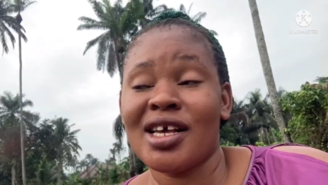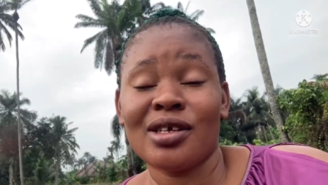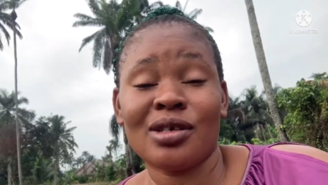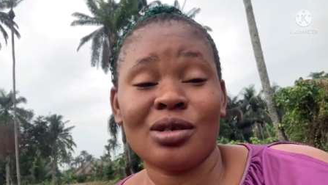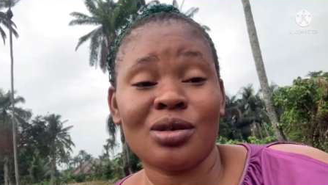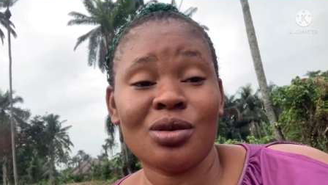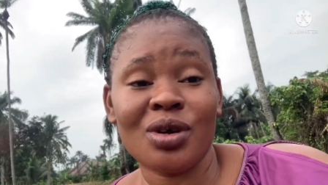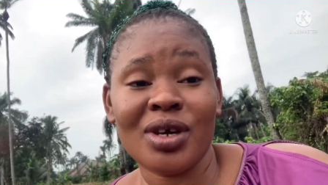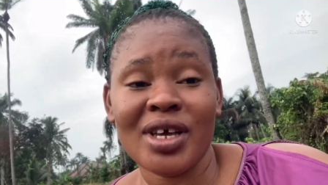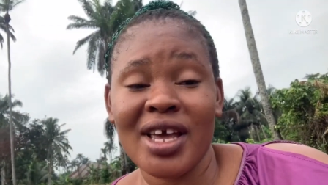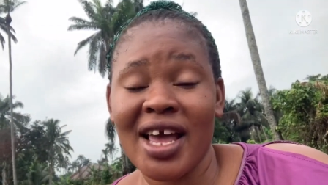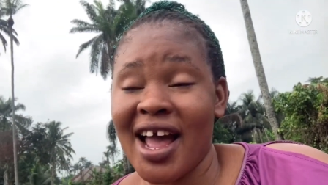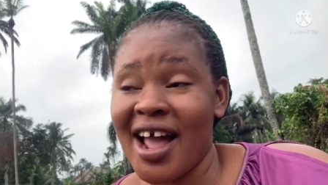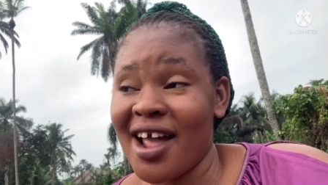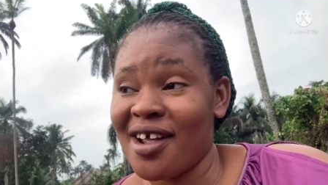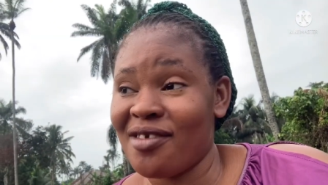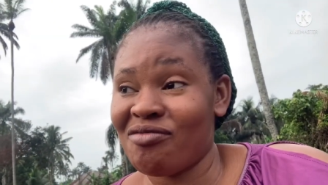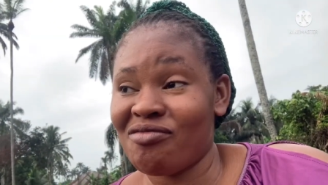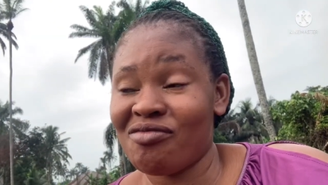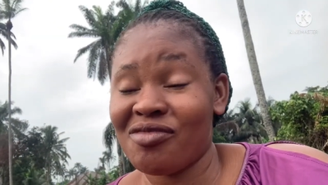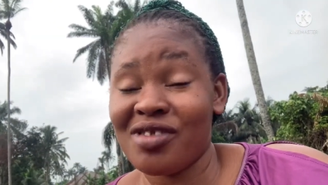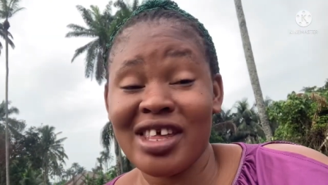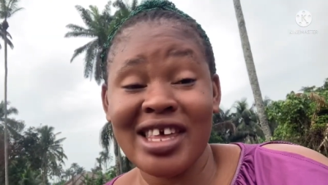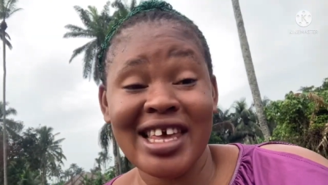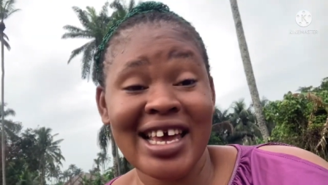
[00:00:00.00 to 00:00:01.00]
So yeah.
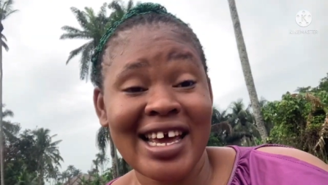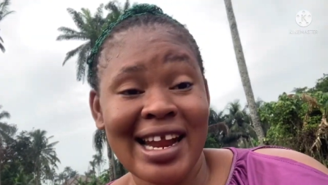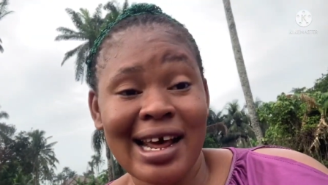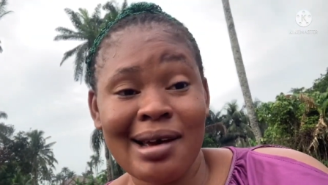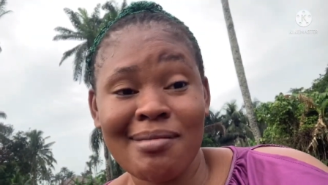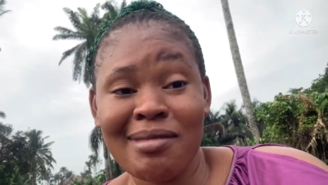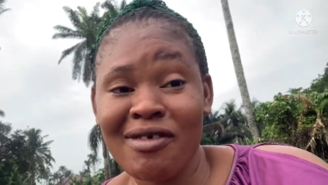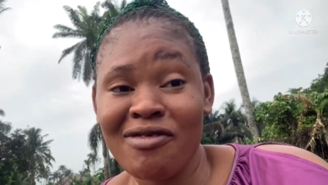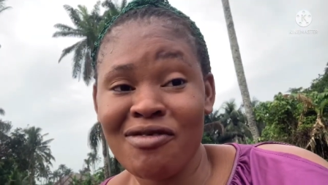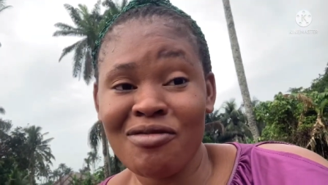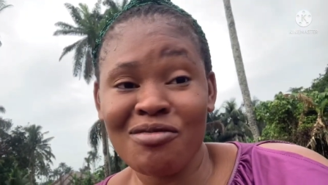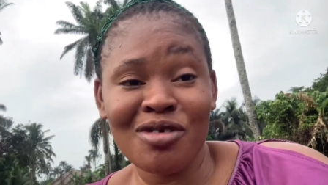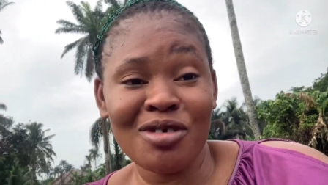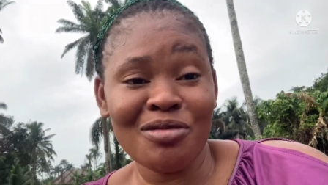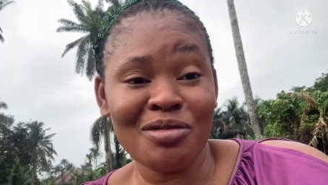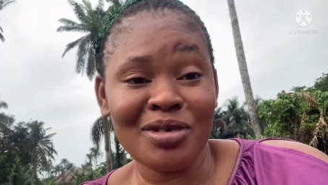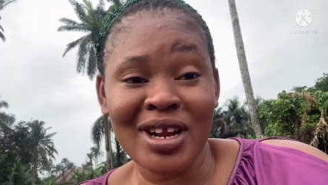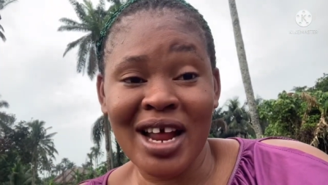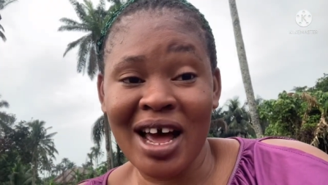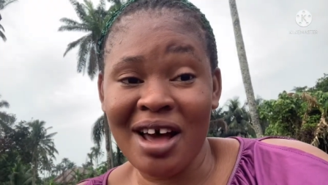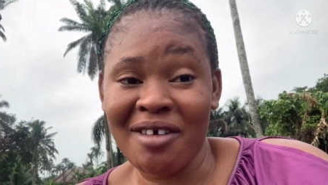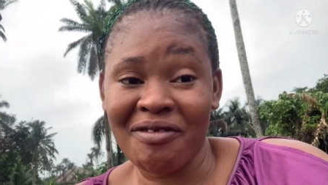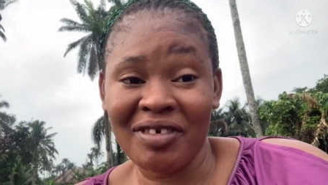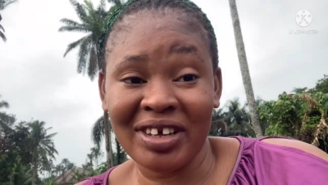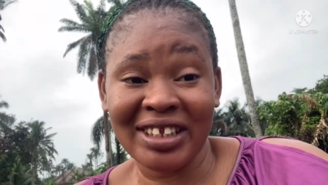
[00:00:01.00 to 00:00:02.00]
Ihe na agba for mobi
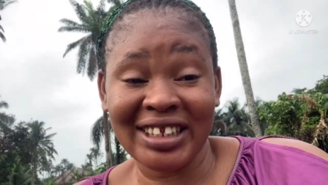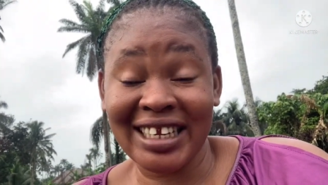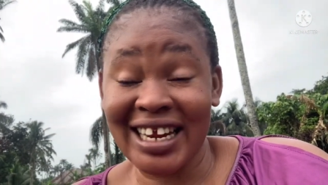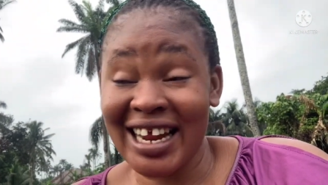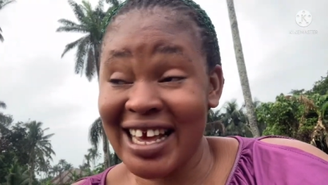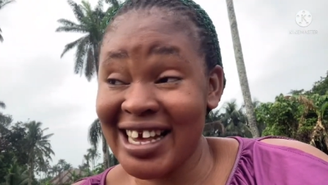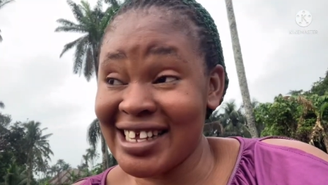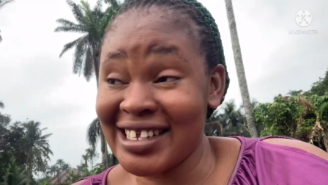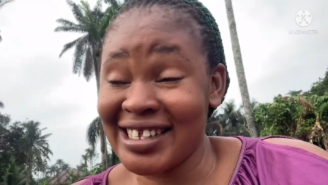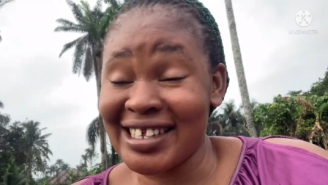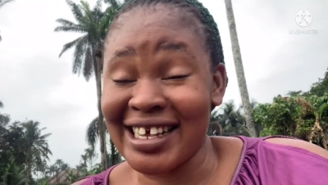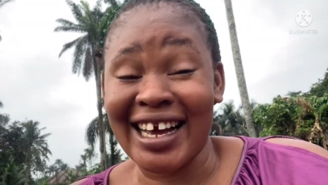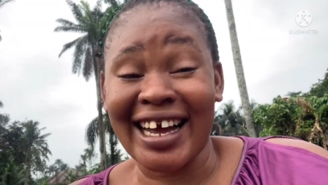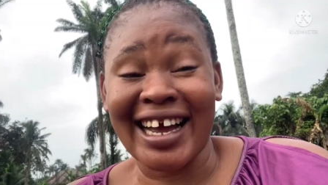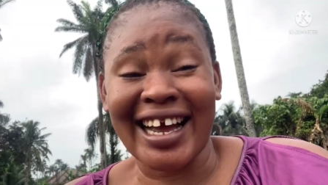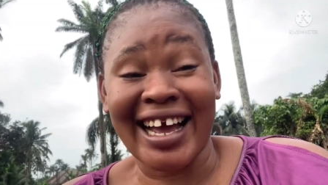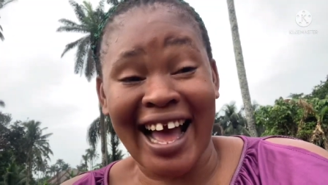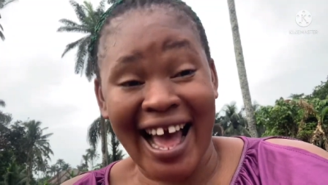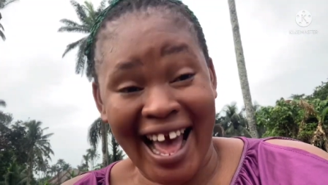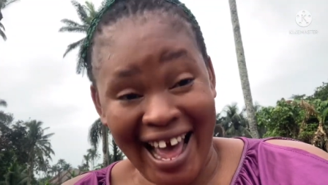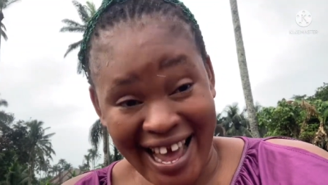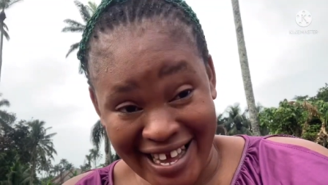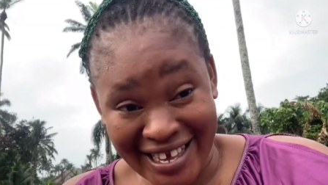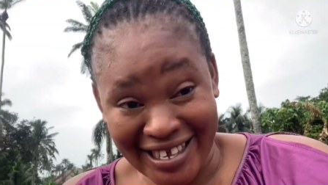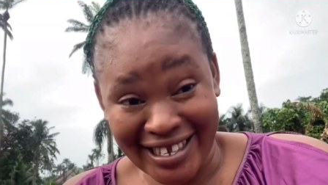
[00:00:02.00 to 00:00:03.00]
na fertilizer,
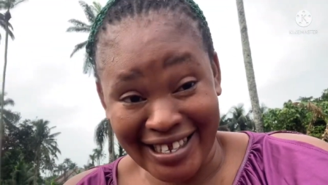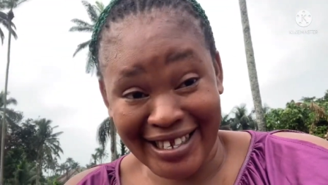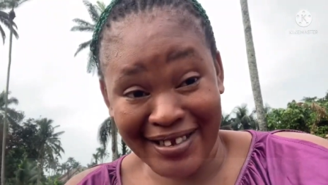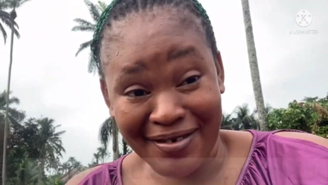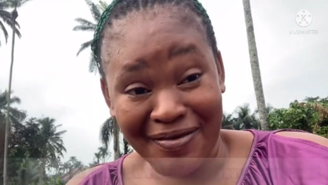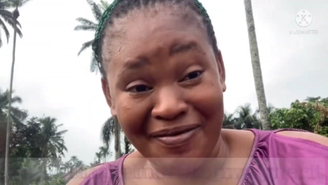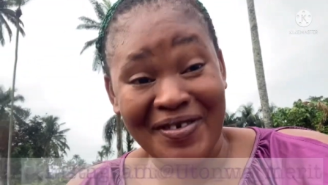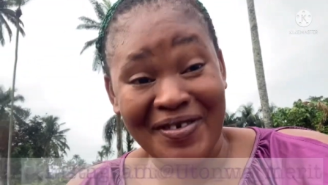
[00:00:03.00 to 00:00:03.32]
guys,